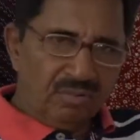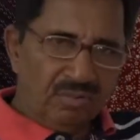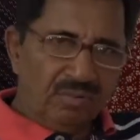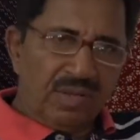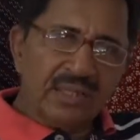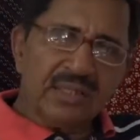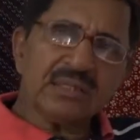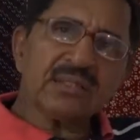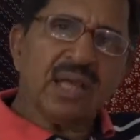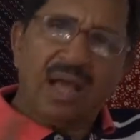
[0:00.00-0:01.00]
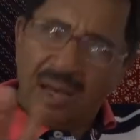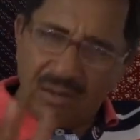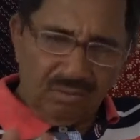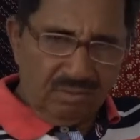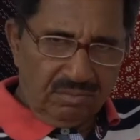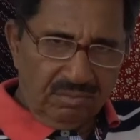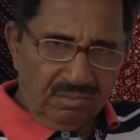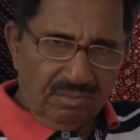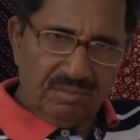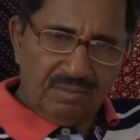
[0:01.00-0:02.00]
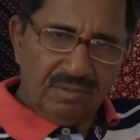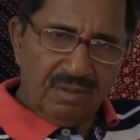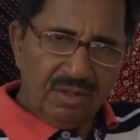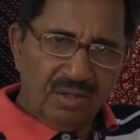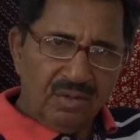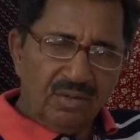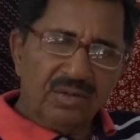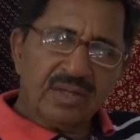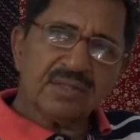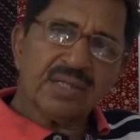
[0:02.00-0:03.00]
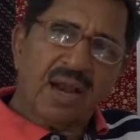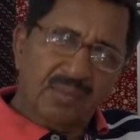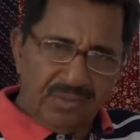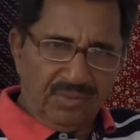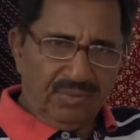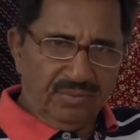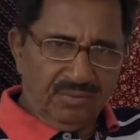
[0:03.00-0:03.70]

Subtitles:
You can just say hello. Or you can say how do you do.